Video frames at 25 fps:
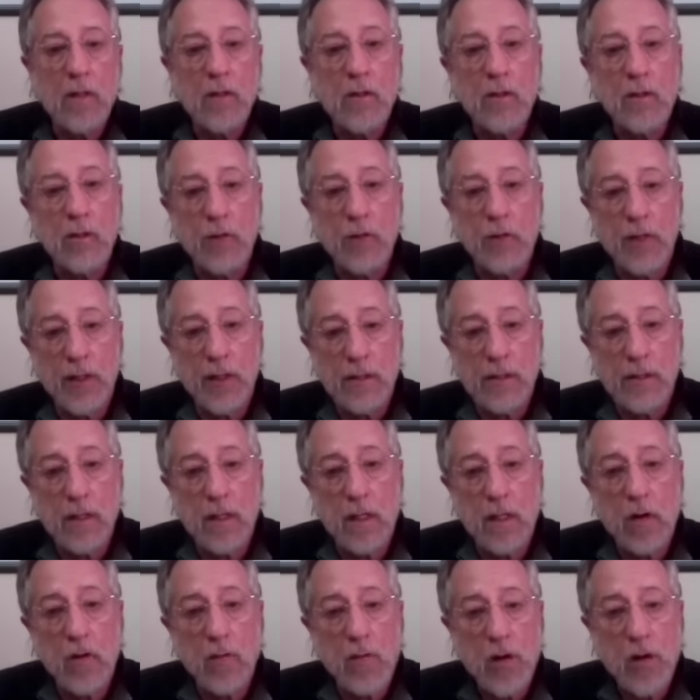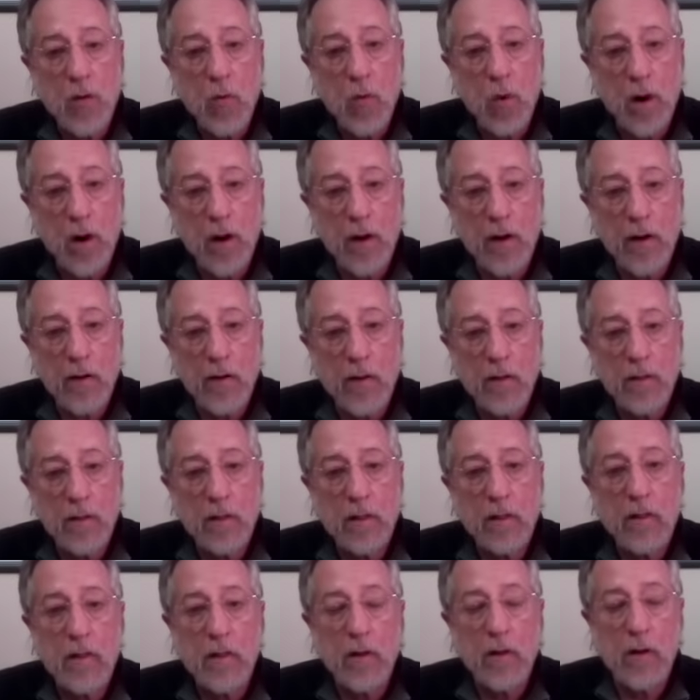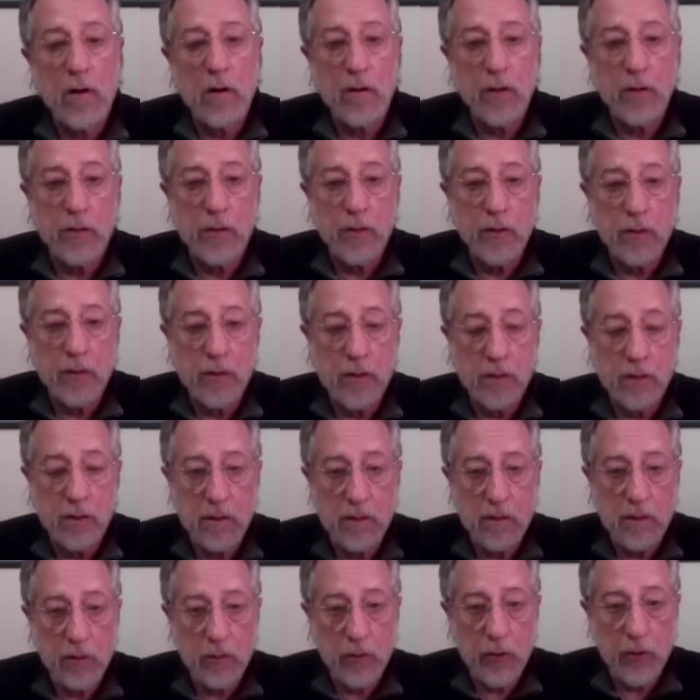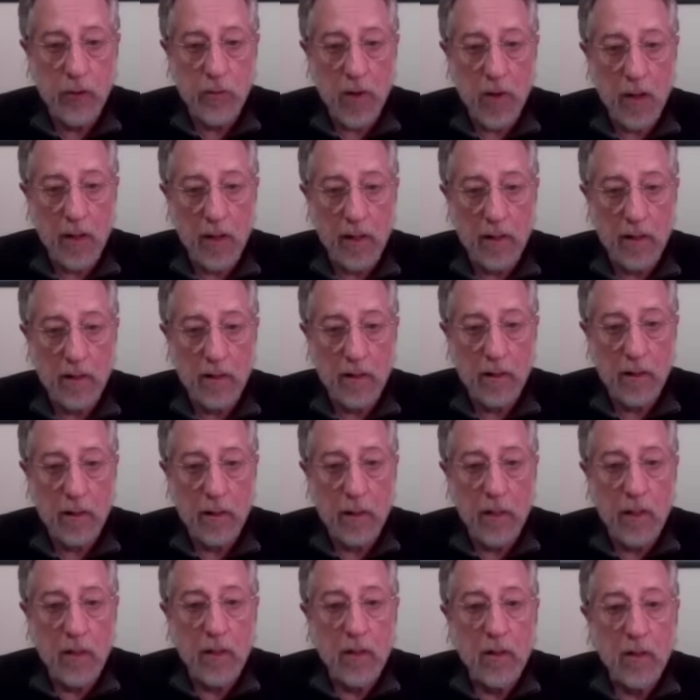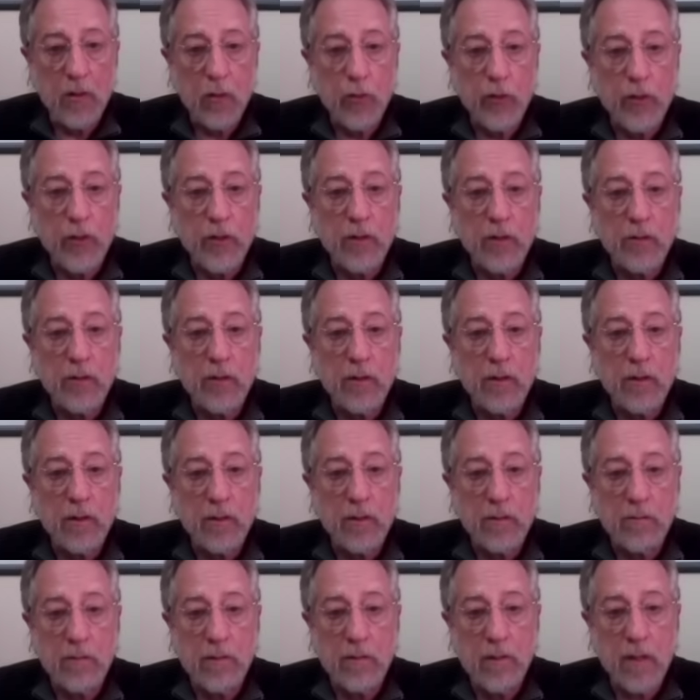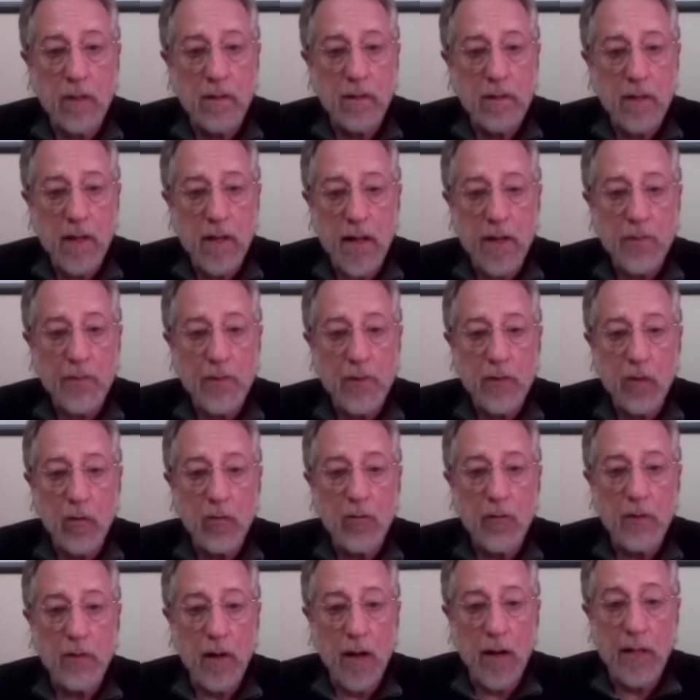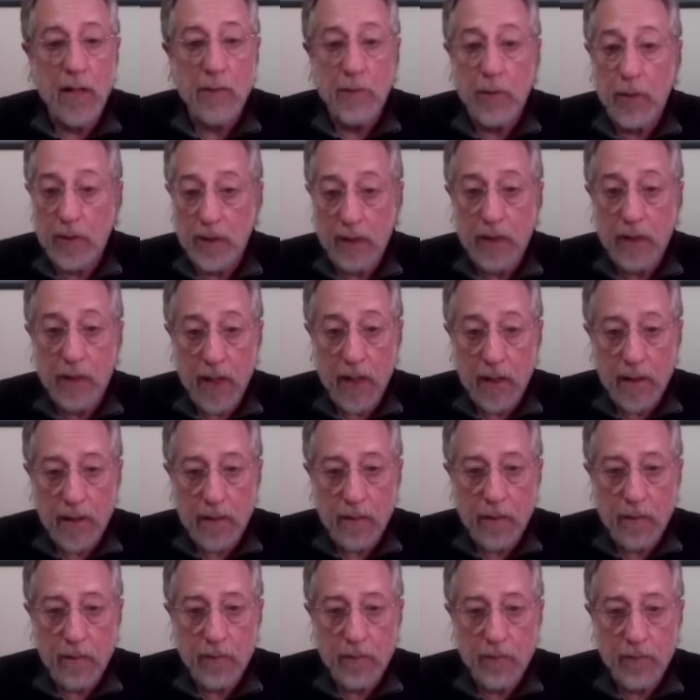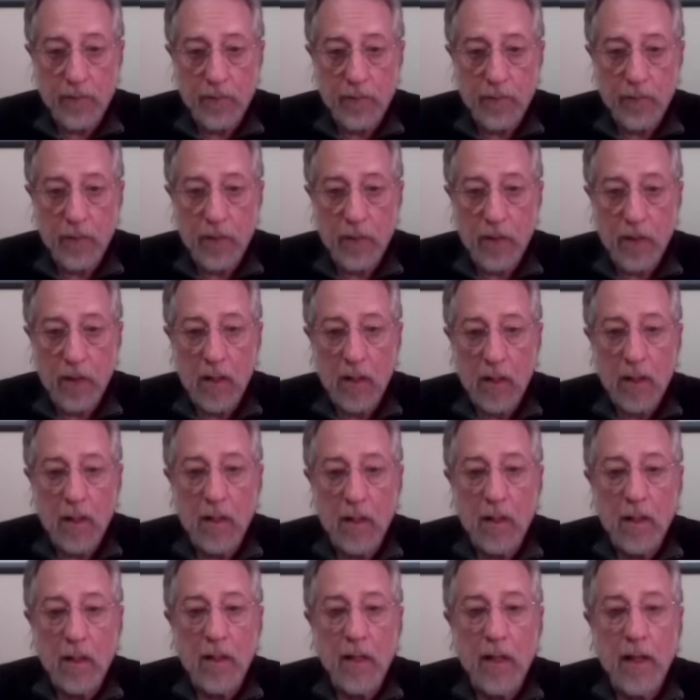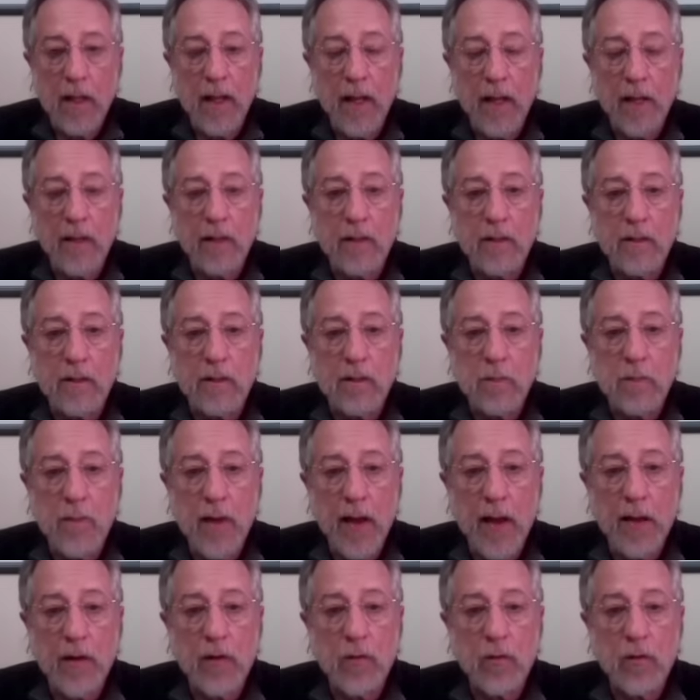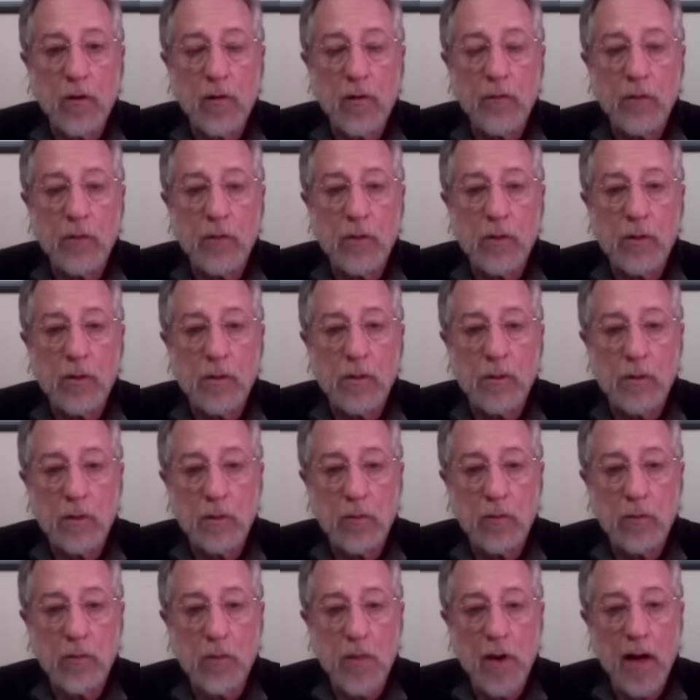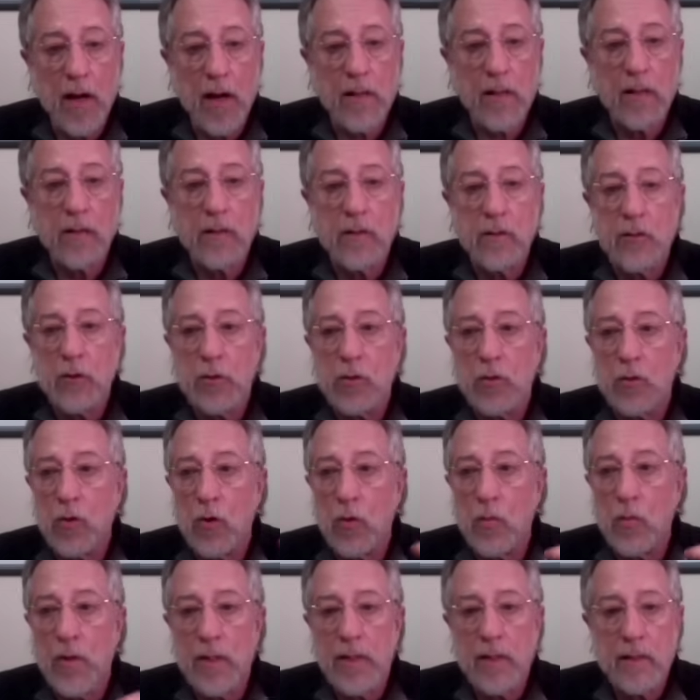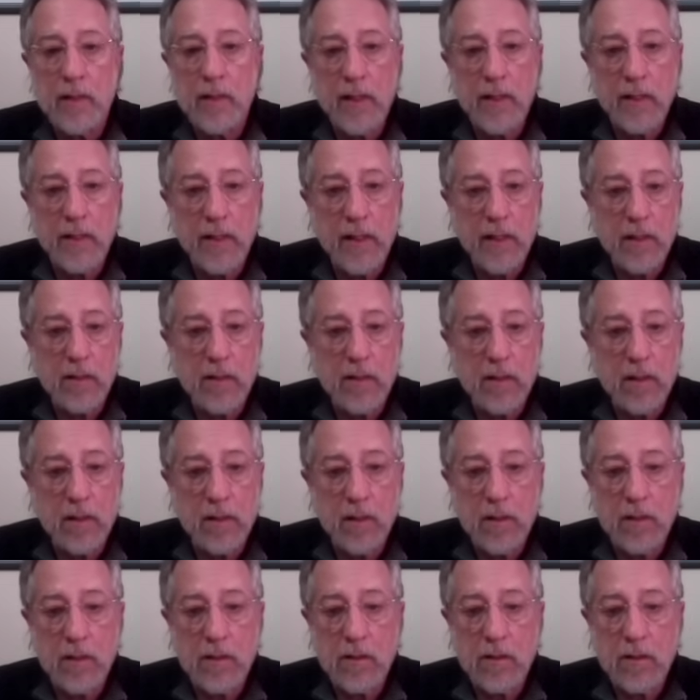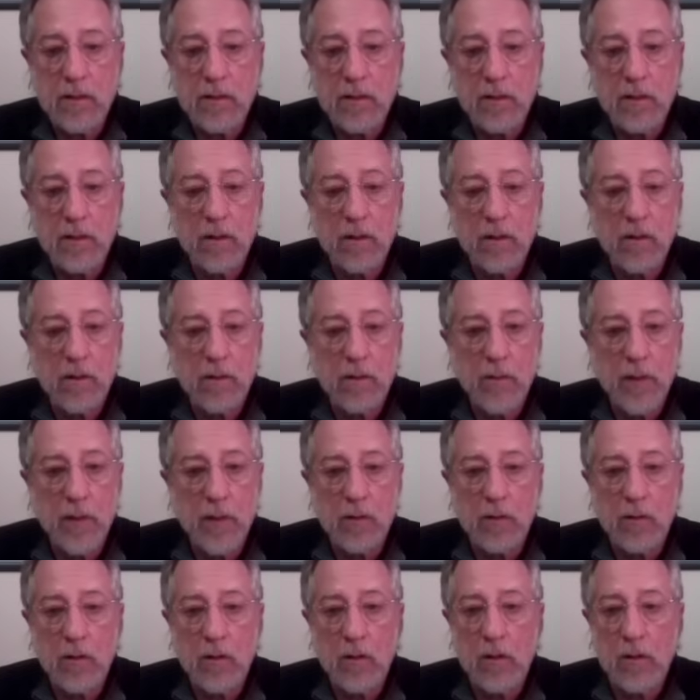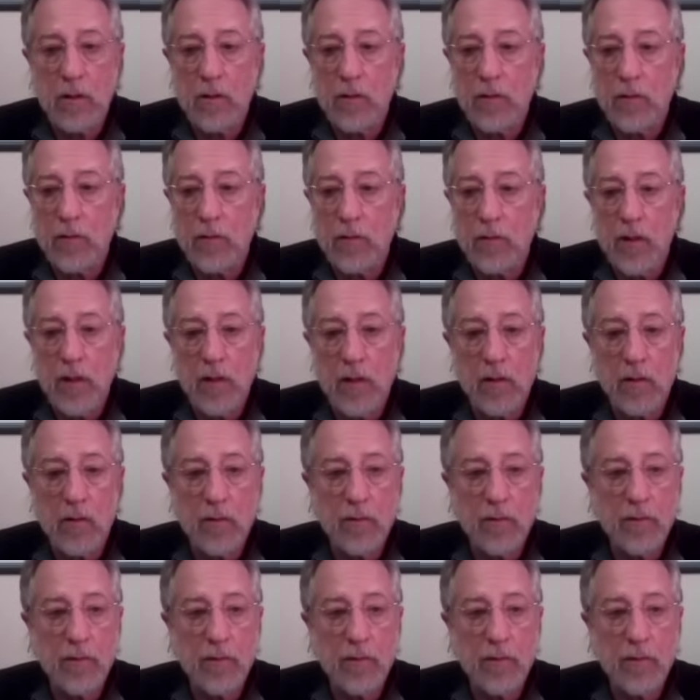the things that are required are you just still your mind which doesn't happen overnight but it can and it's a matter of you just still the mind and there's so many techniques on this this has been taught throughout